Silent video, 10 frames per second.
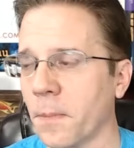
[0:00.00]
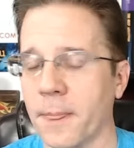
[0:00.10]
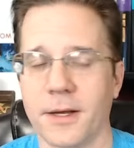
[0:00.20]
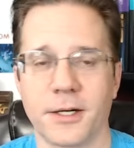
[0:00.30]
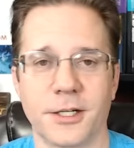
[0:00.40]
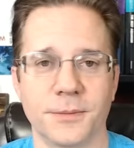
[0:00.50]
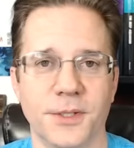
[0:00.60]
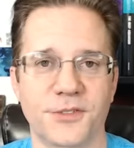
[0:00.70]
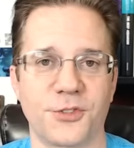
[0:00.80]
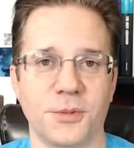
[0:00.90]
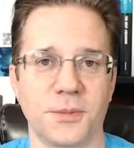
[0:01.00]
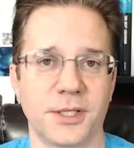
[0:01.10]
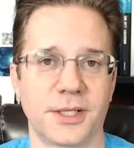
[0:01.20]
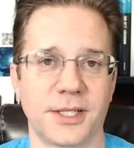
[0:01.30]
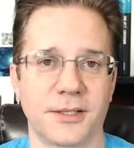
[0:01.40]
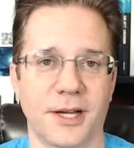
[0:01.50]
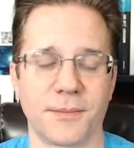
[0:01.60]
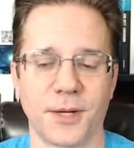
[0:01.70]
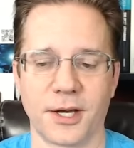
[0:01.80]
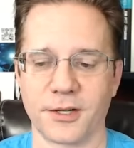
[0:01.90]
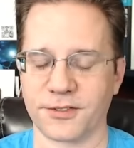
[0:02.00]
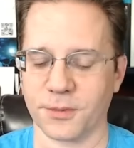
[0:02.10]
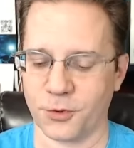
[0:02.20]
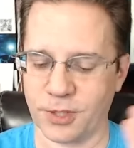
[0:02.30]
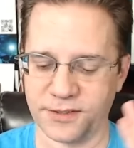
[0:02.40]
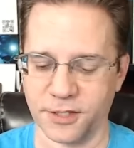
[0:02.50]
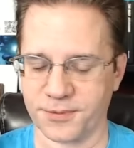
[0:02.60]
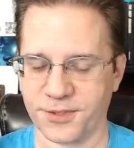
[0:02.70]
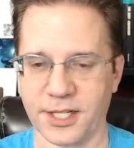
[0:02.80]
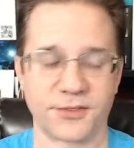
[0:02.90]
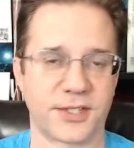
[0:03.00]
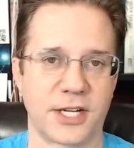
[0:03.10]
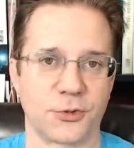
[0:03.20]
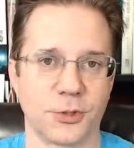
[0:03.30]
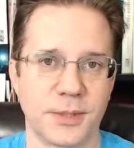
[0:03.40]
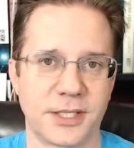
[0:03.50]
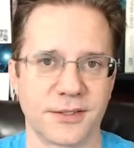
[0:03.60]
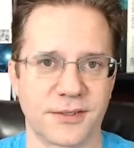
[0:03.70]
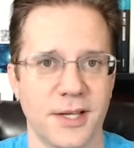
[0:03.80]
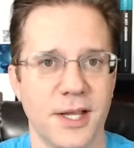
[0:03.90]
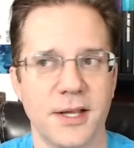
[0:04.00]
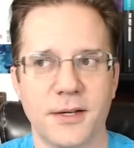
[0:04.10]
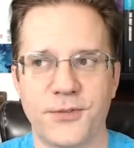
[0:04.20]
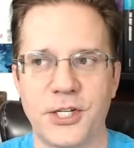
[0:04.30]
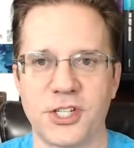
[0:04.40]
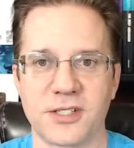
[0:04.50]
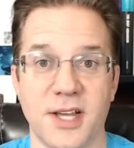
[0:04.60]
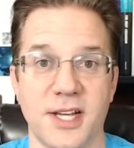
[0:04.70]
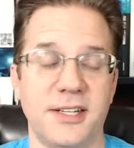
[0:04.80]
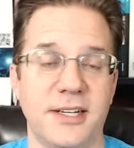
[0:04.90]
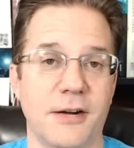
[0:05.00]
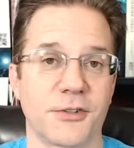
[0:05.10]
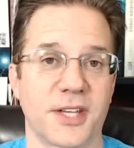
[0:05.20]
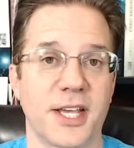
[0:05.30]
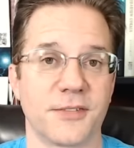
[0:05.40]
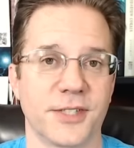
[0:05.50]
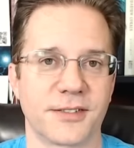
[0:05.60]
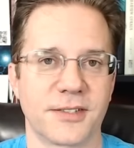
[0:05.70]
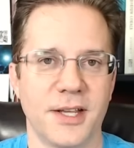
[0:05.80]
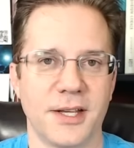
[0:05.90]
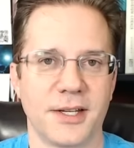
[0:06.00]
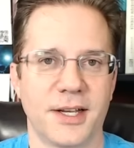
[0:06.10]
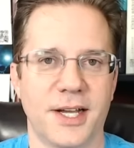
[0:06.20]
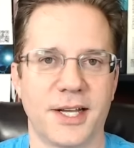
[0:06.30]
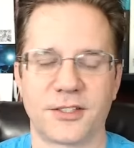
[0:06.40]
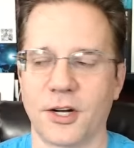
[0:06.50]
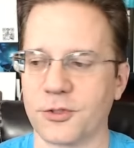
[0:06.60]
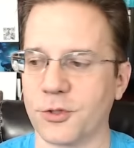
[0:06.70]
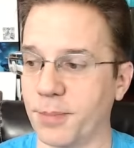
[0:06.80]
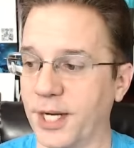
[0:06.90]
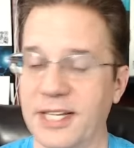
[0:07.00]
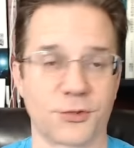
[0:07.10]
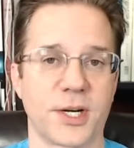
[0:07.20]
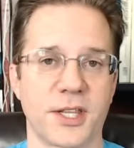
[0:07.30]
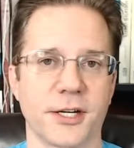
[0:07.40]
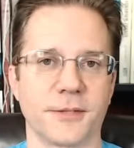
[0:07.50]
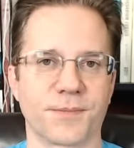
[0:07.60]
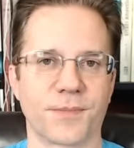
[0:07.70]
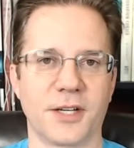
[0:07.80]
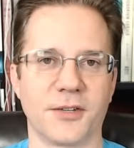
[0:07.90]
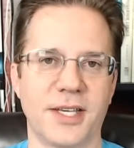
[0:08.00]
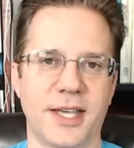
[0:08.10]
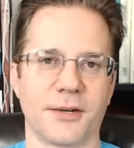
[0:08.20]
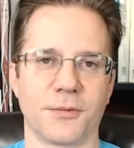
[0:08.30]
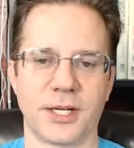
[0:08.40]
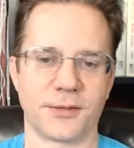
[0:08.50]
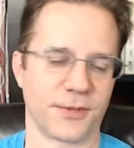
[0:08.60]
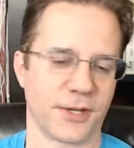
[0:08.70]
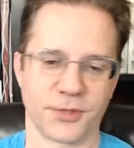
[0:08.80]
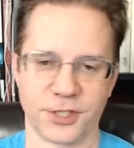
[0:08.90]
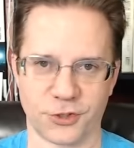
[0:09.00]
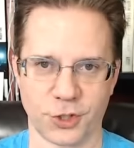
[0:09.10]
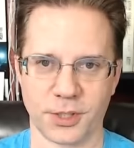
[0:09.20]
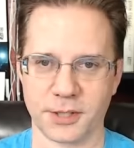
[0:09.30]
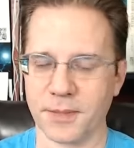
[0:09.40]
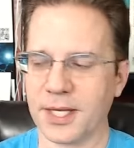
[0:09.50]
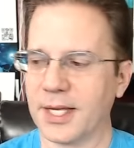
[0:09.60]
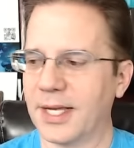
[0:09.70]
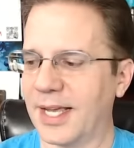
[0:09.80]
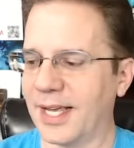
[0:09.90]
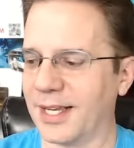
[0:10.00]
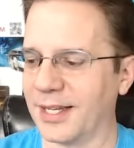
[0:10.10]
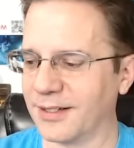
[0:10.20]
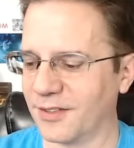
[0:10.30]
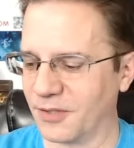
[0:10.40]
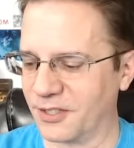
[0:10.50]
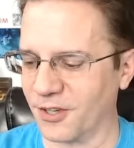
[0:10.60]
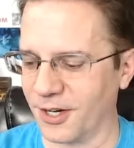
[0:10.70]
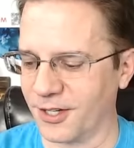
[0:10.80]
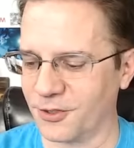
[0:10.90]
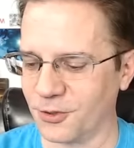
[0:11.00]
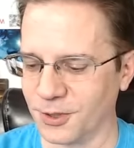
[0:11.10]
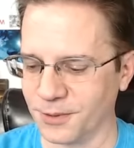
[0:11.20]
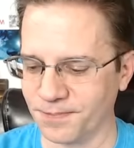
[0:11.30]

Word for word: um, assuming that I'm not on some crazy upside down schedule because Fiji is 19 hours ahead of us. I talked to a buddy, he's already there. You know, he can't wait for everyone to show up. And when I was talking to him